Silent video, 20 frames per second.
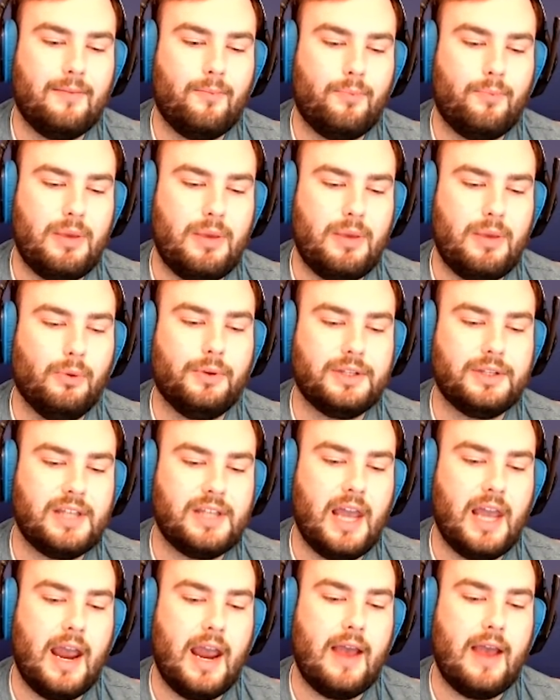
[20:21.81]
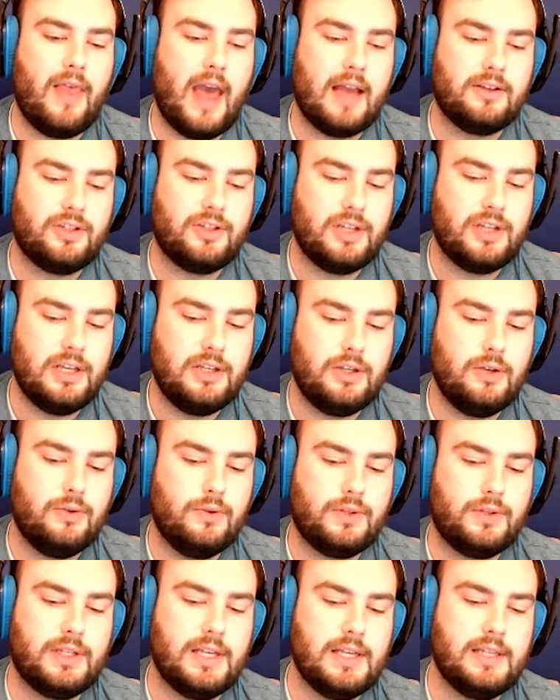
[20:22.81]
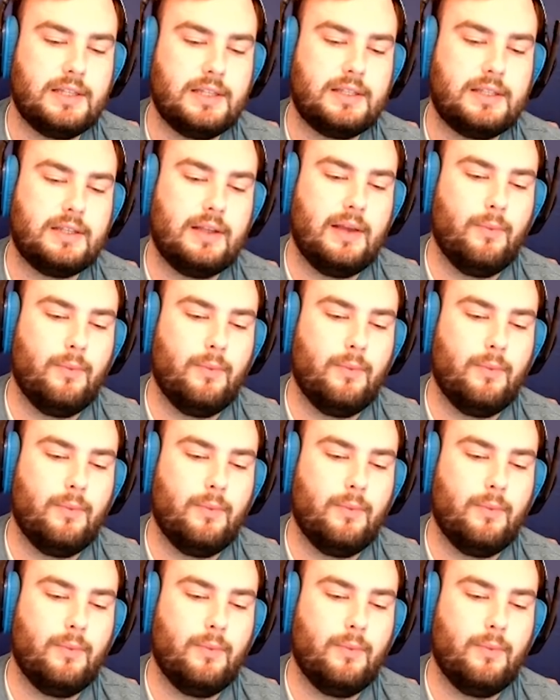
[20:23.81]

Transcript: people will say that she uses,